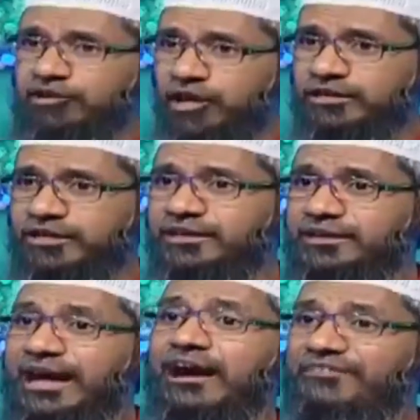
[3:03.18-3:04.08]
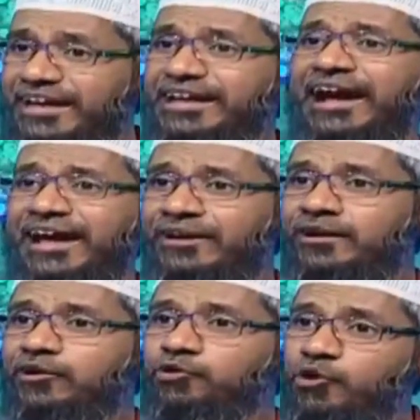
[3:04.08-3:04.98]
and daughter are very high,
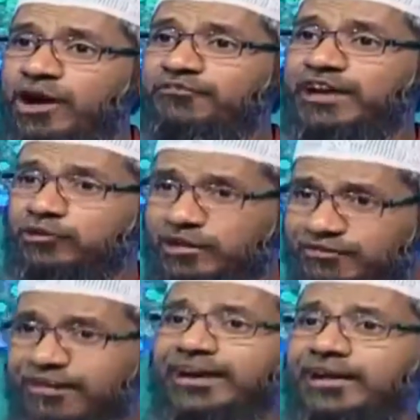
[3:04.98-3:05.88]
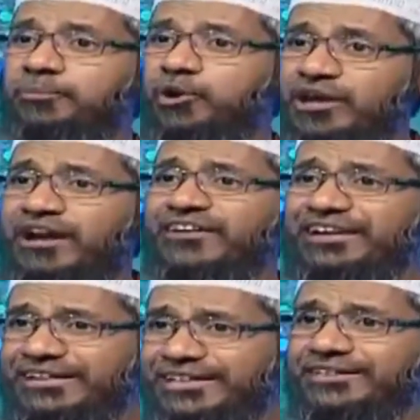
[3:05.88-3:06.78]
you have read only one report. You
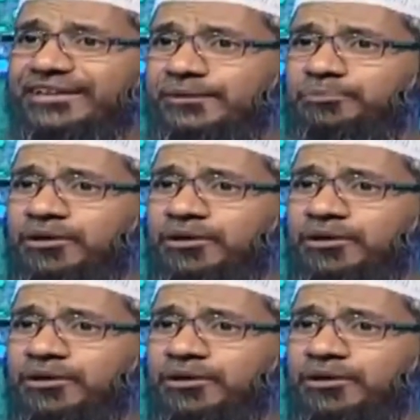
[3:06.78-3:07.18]
haven't read the other